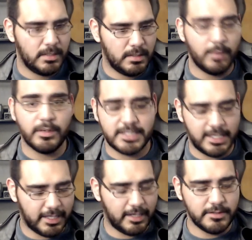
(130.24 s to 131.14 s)
I'm going to
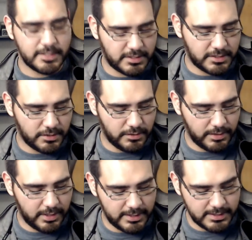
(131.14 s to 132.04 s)
take it out just to show you
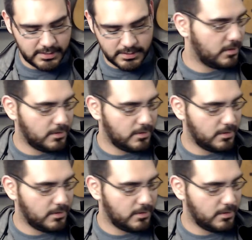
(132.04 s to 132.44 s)
guys,